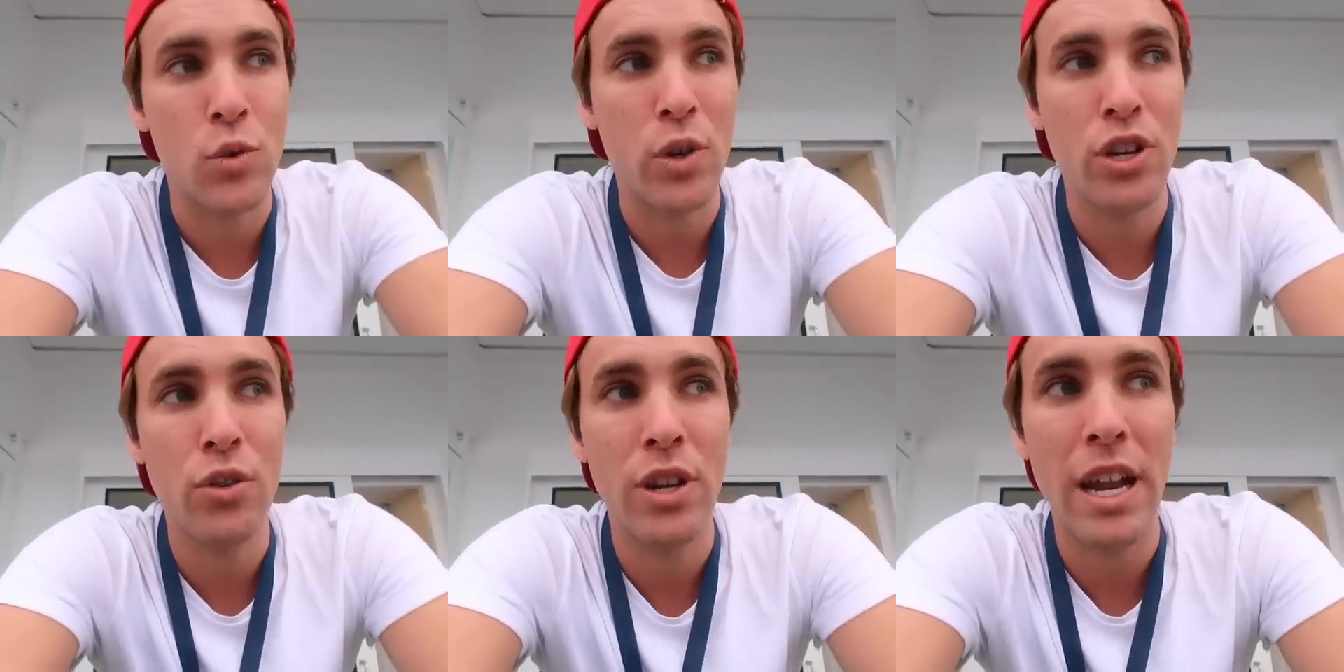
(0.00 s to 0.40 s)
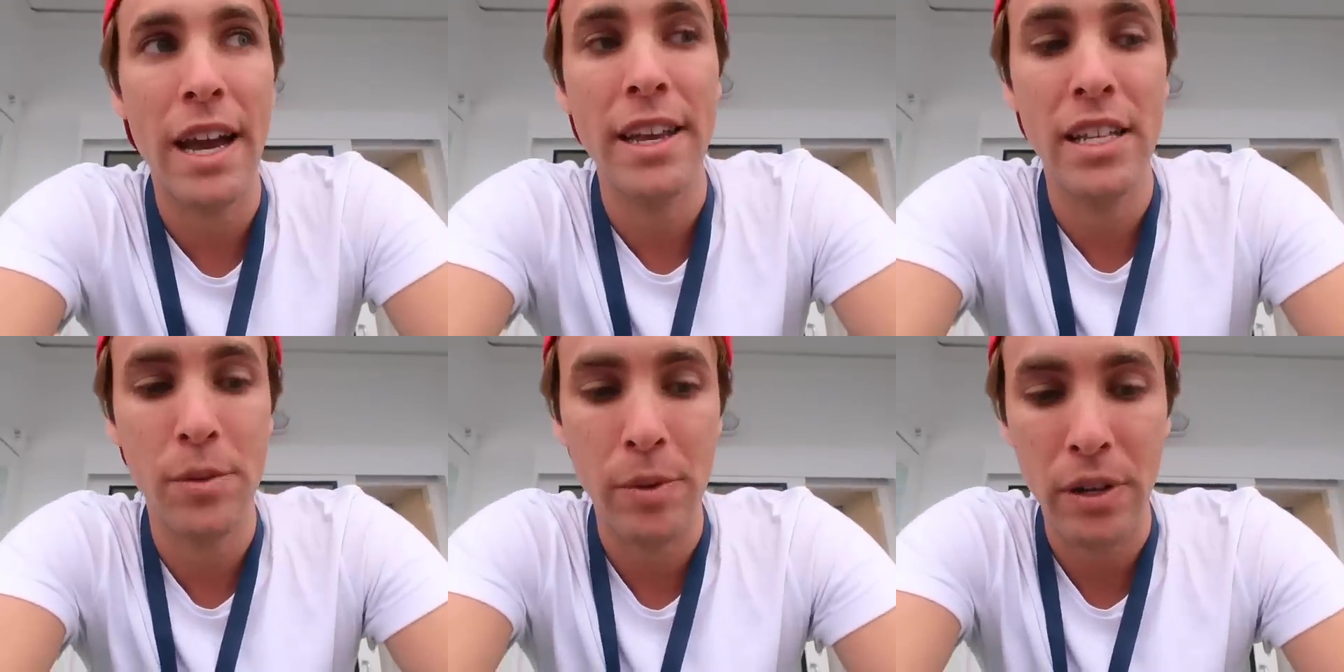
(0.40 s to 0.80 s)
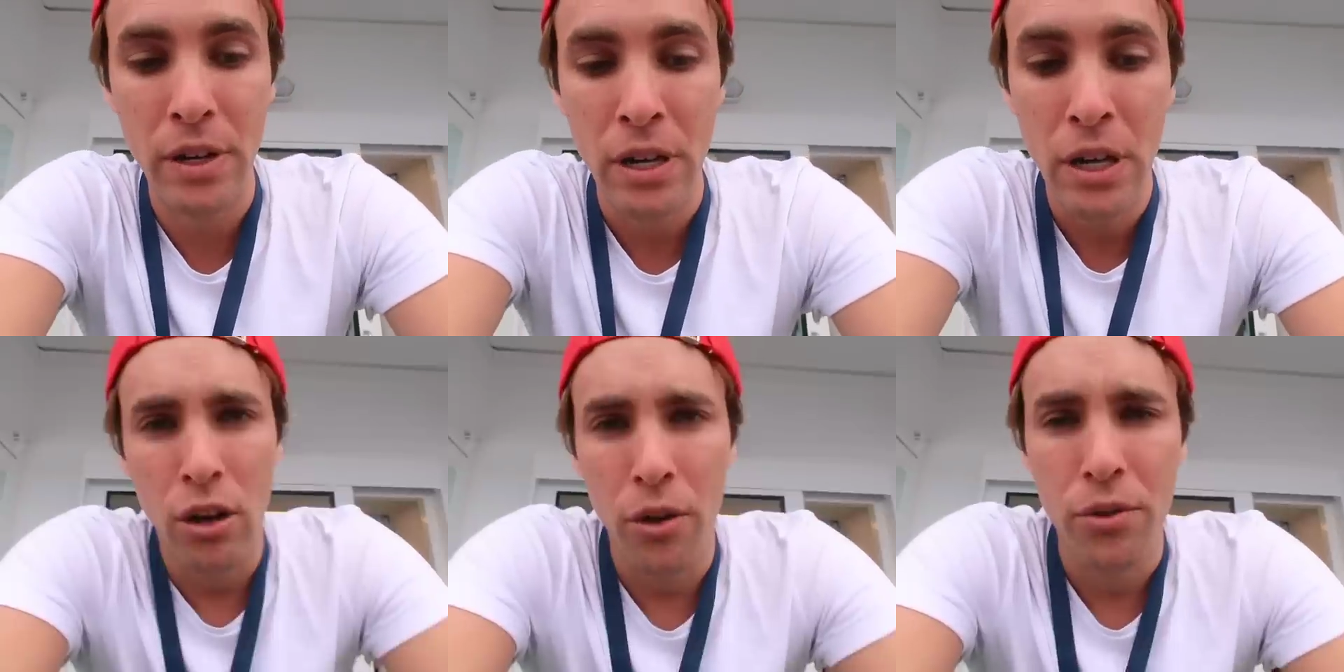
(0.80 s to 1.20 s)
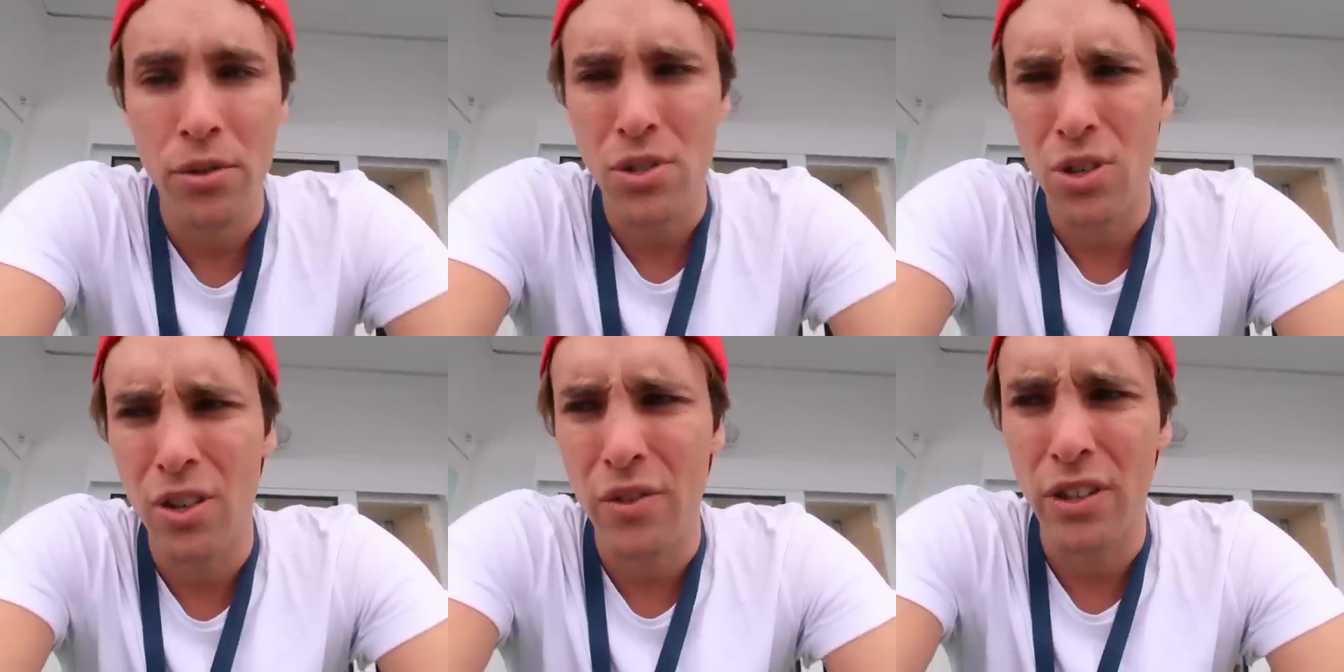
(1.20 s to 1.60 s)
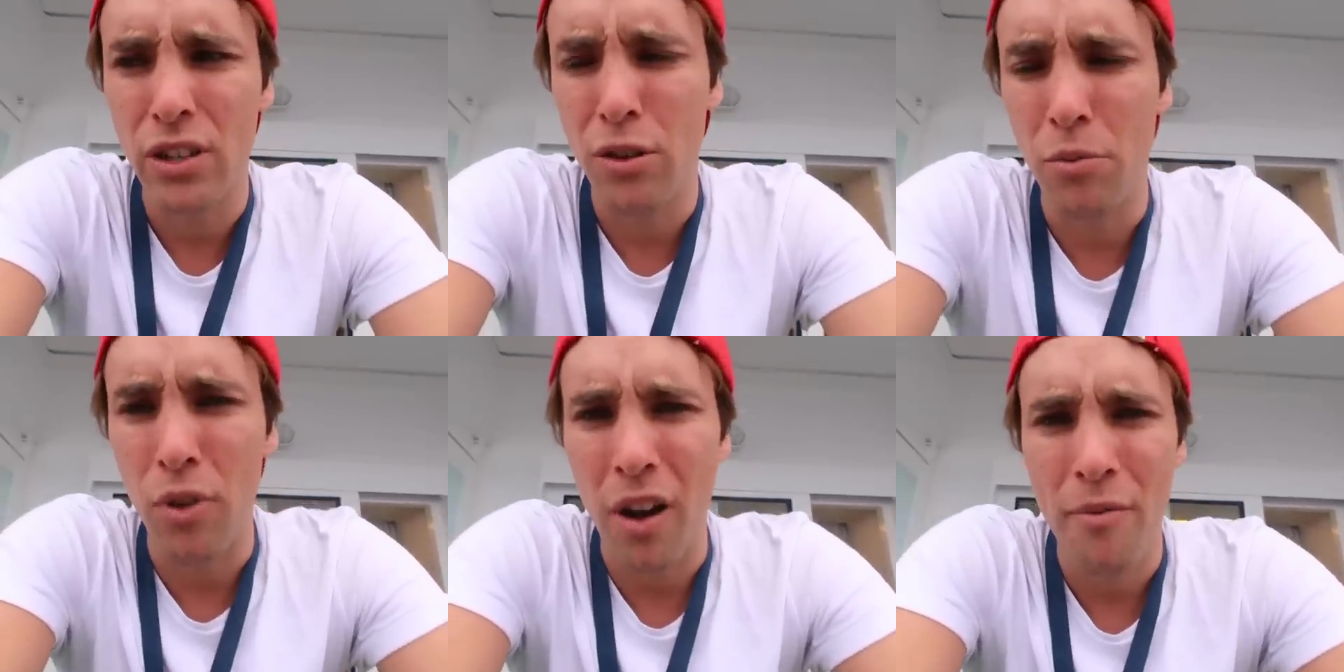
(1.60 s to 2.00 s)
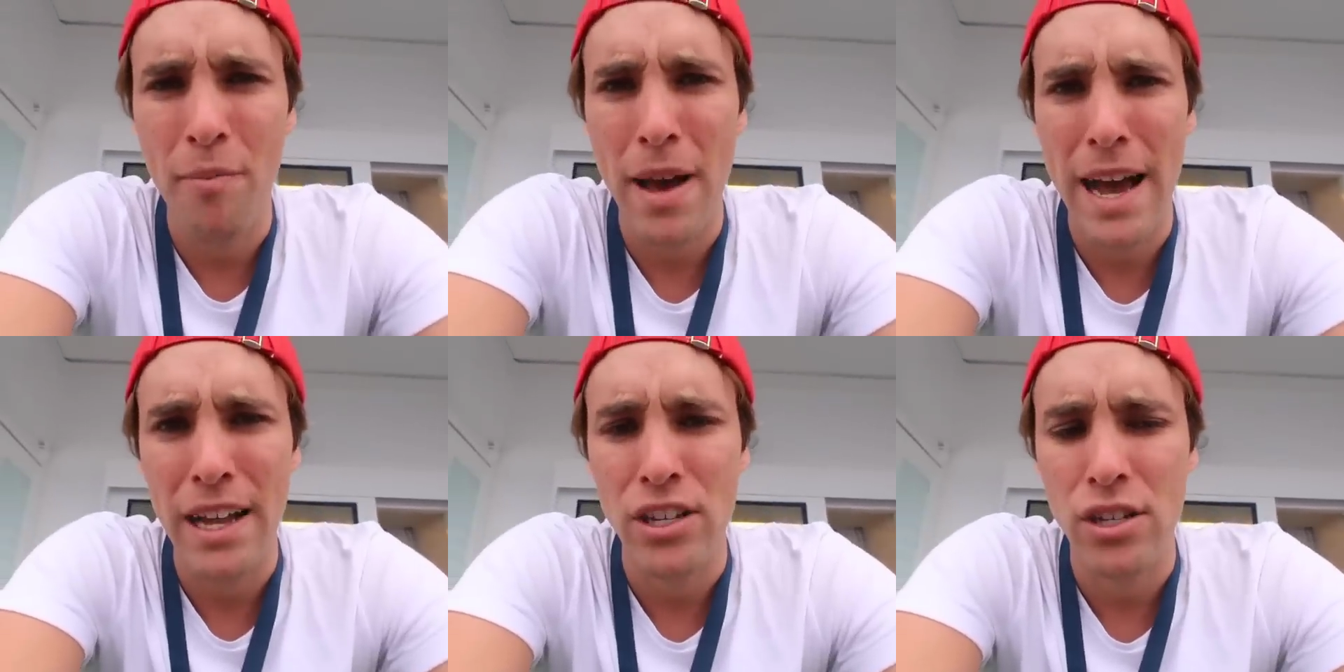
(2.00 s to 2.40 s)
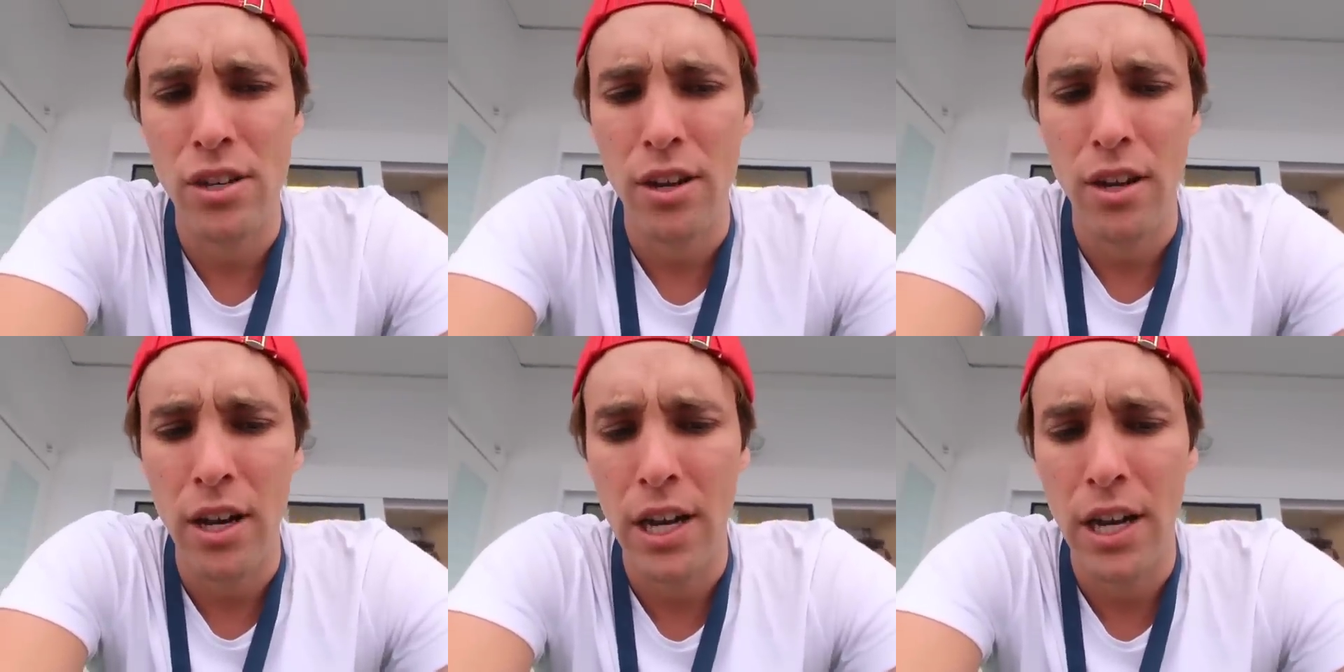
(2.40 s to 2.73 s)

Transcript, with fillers: between you and I, he's been going through sort of a little rough patch.